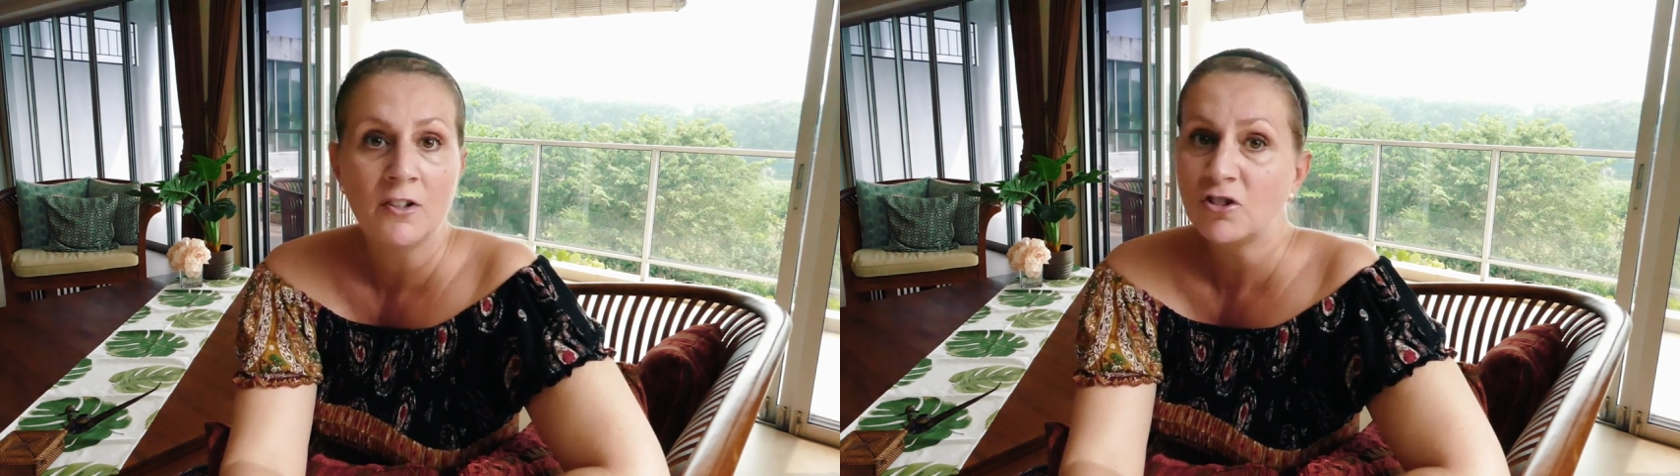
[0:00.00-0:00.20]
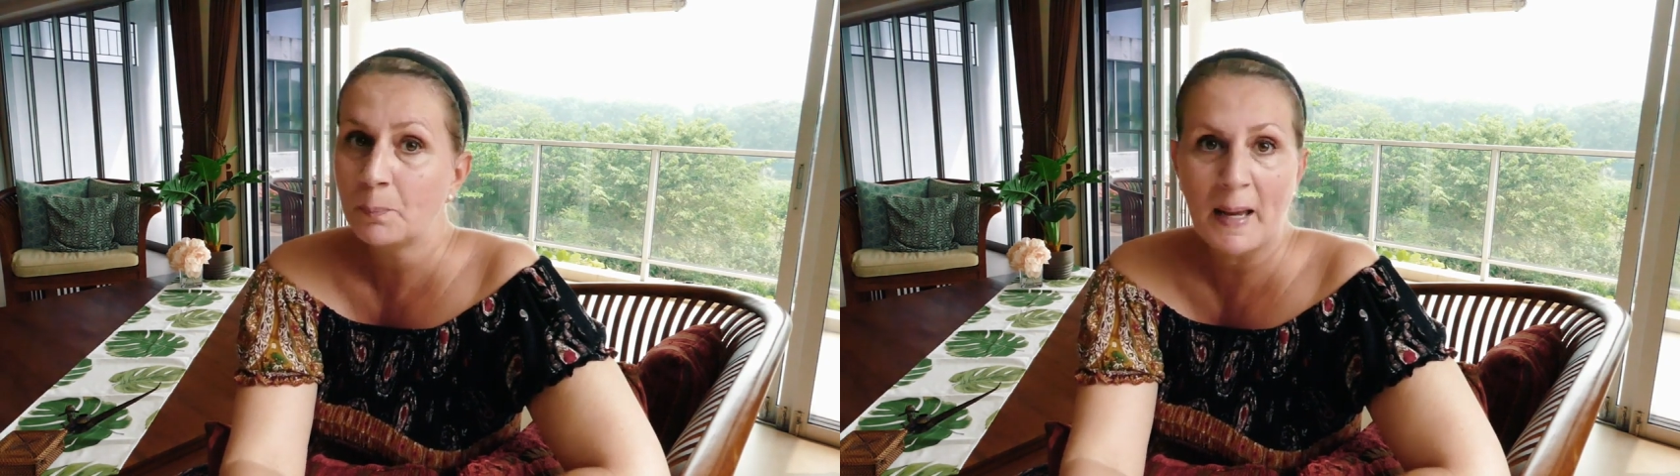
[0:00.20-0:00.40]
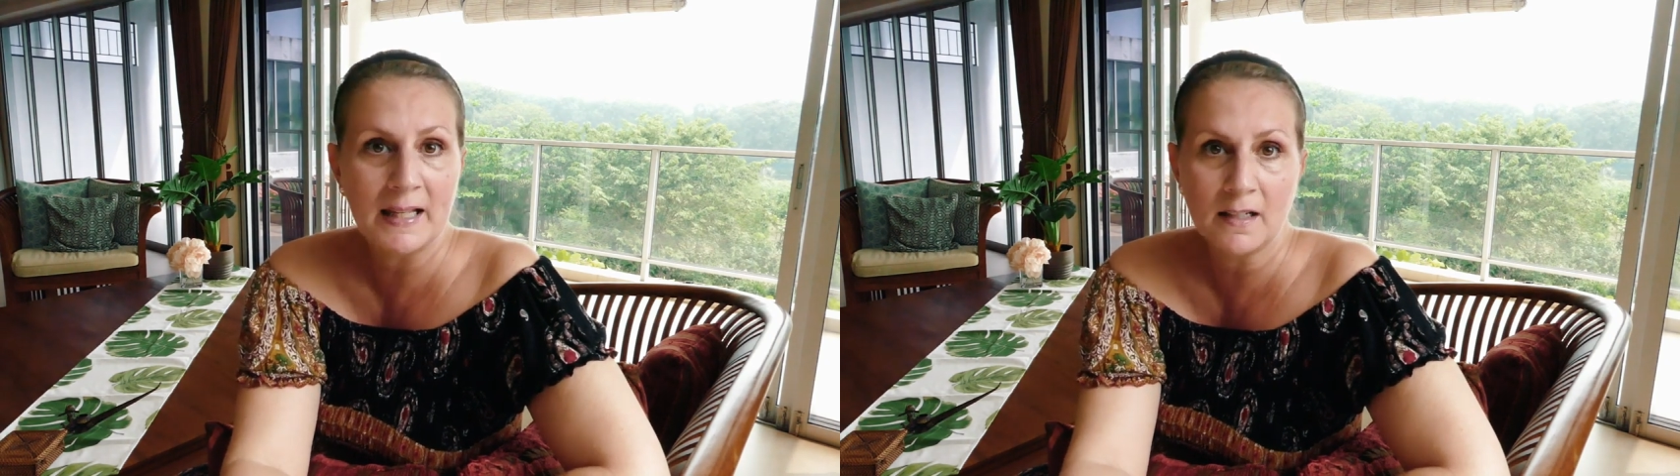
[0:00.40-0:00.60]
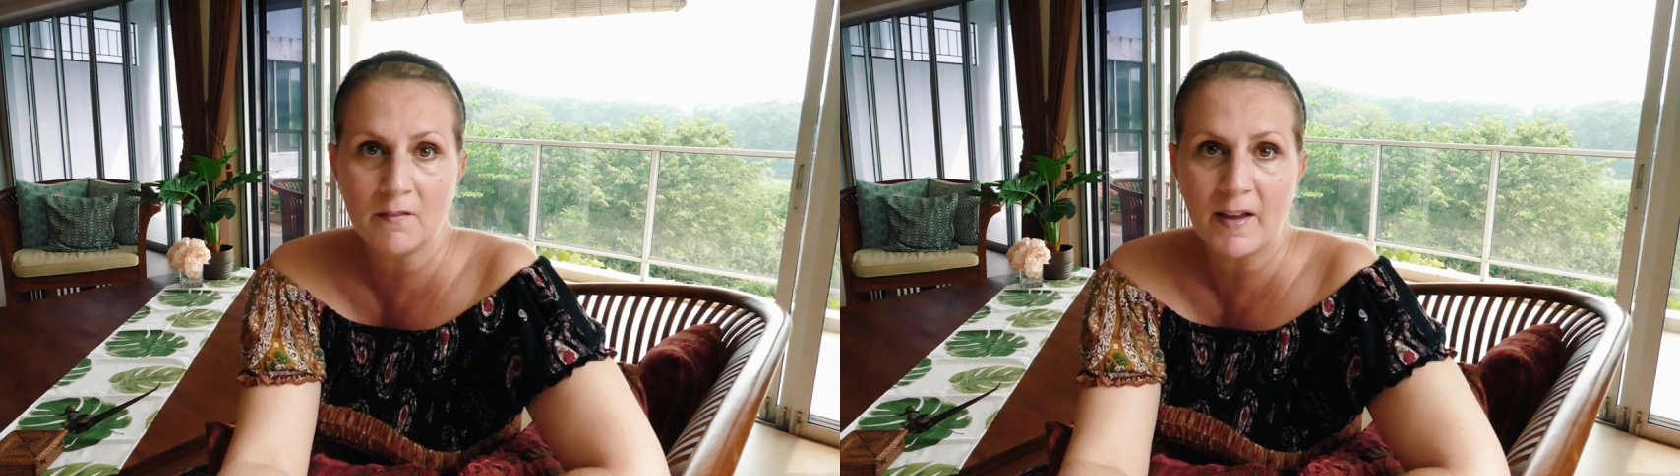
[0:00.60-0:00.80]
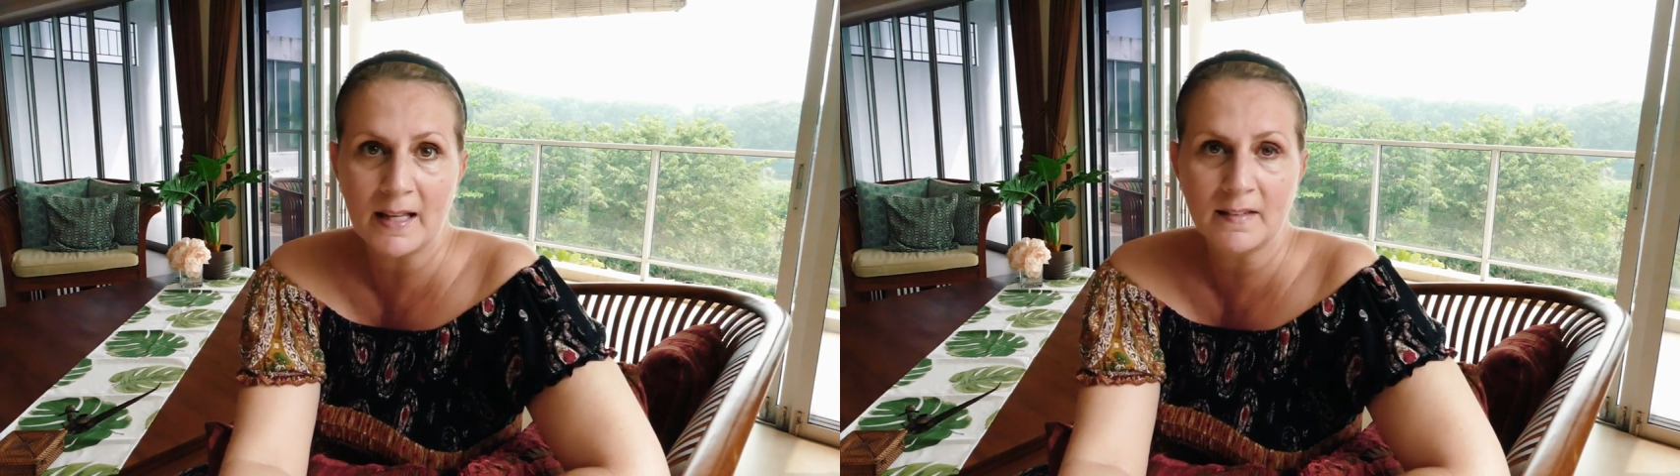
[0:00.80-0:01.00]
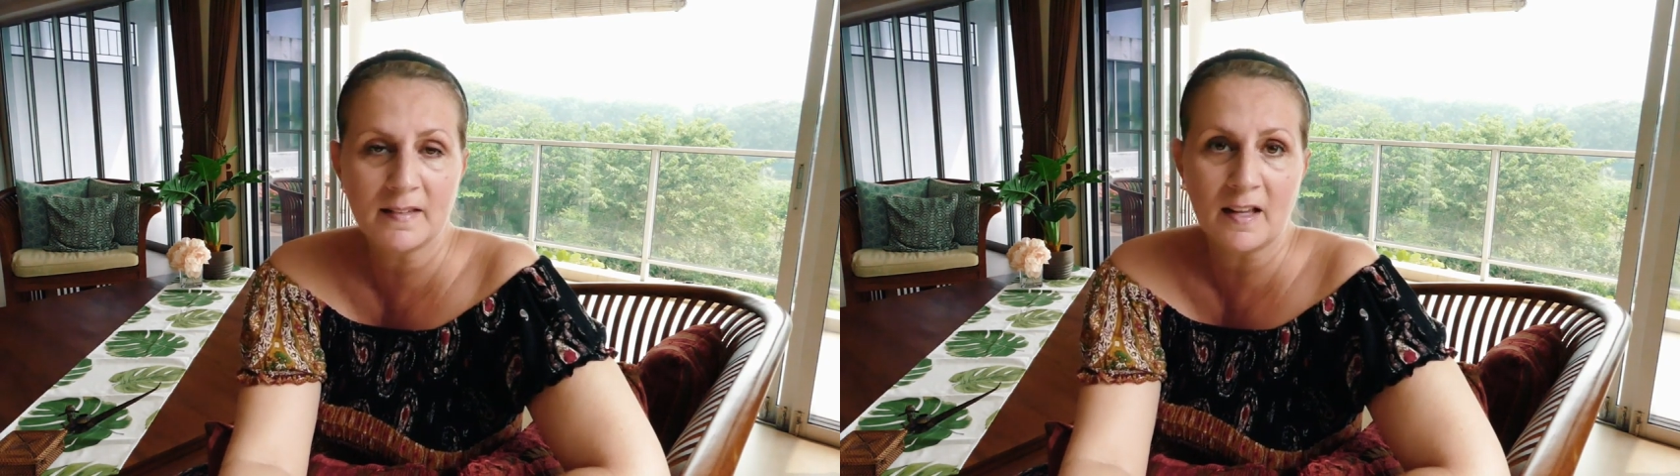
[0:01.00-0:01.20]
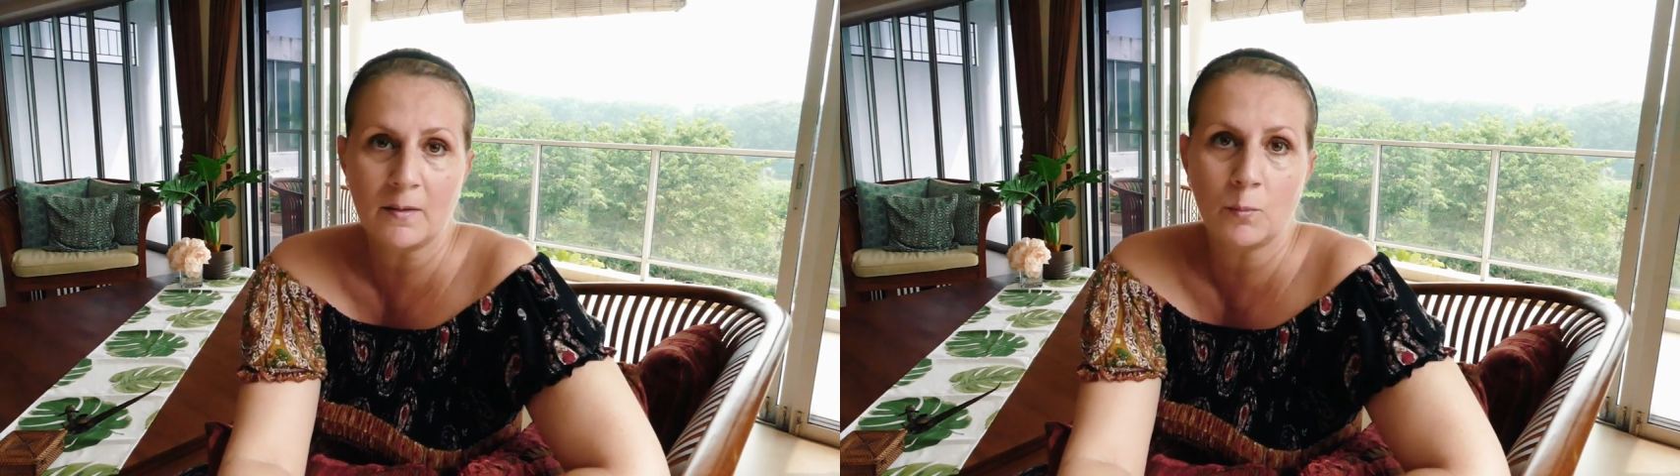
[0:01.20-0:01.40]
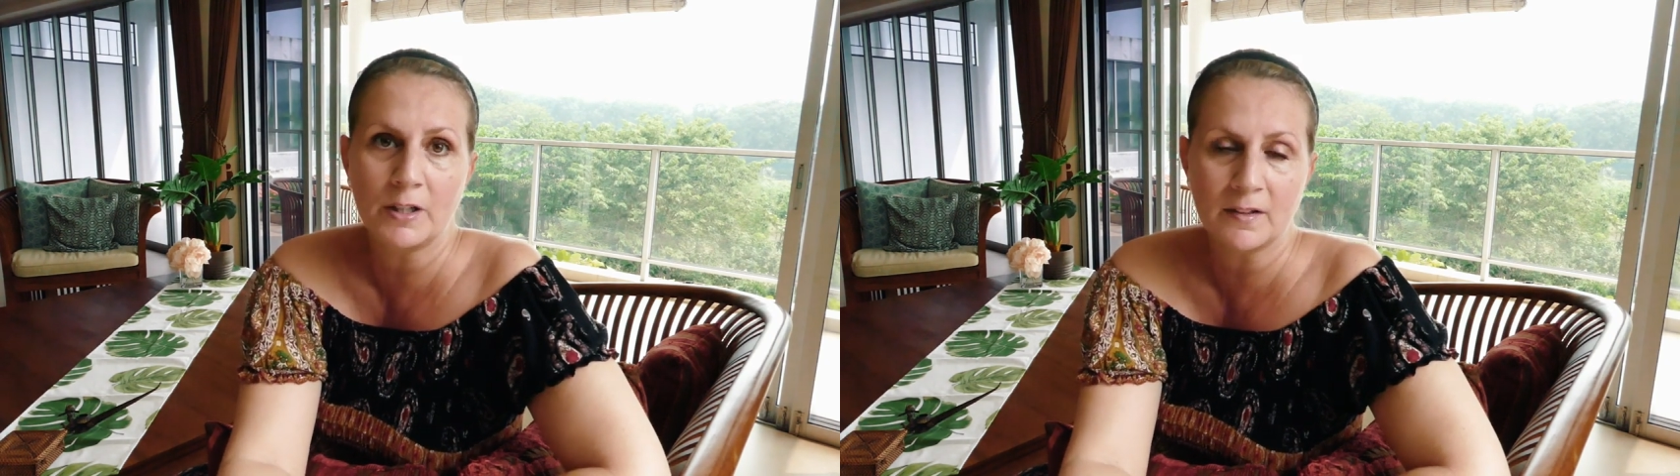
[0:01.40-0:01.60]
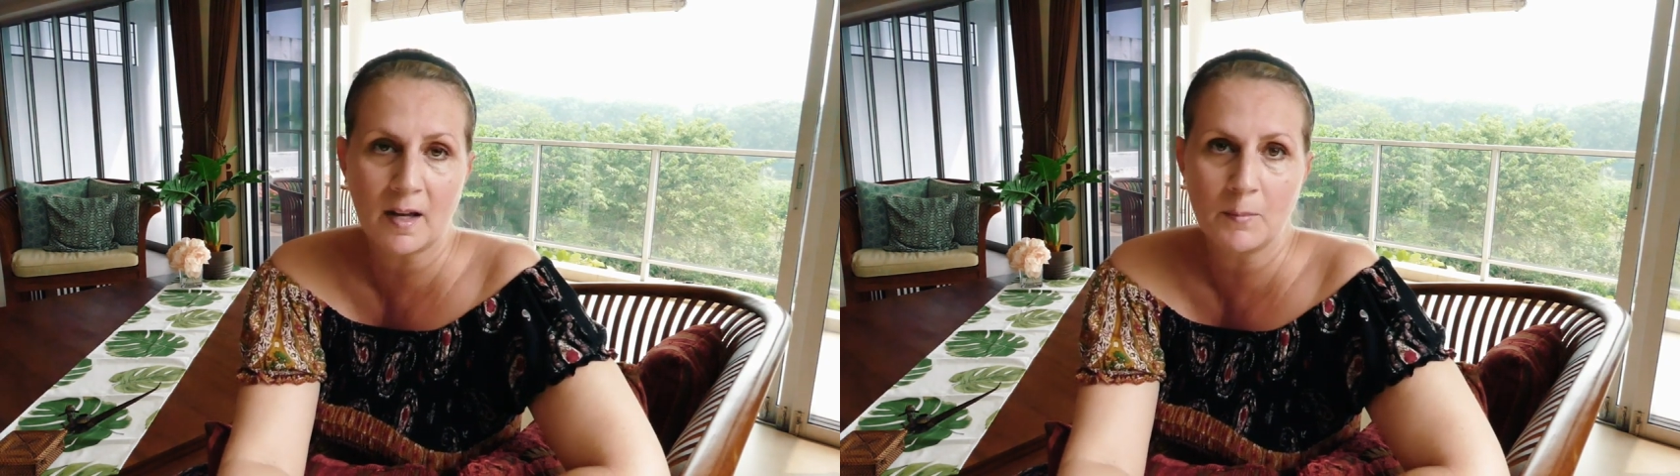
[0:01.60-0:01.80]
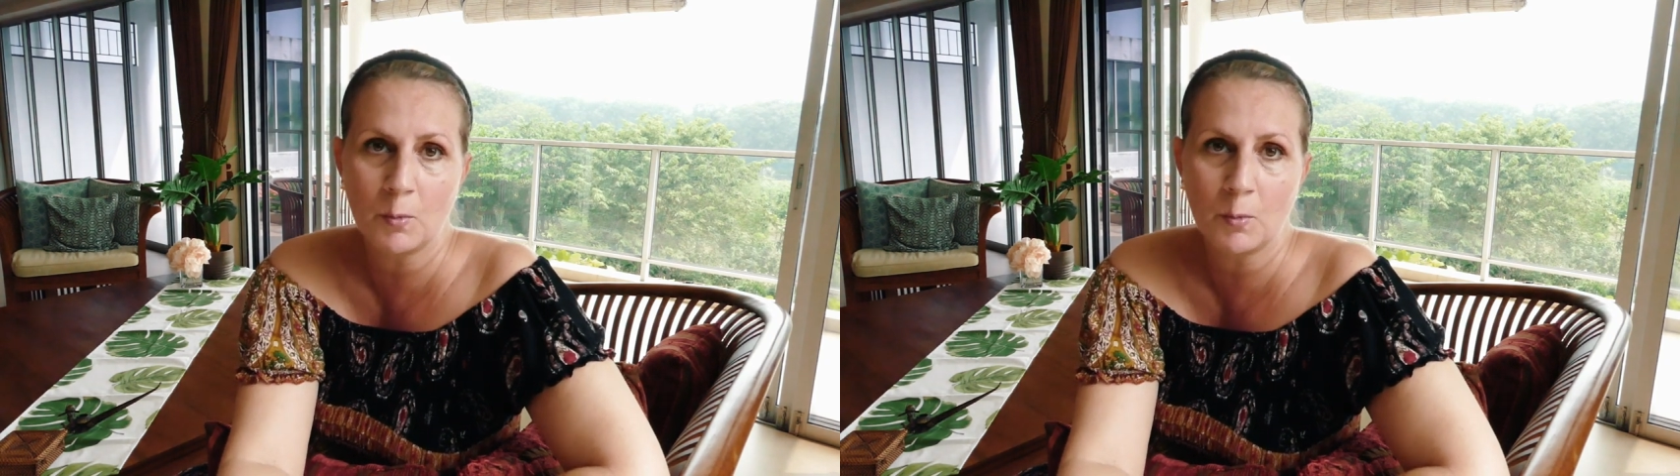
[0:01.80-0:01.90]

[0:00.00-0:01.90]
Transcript: Just pay in advance, tell them what time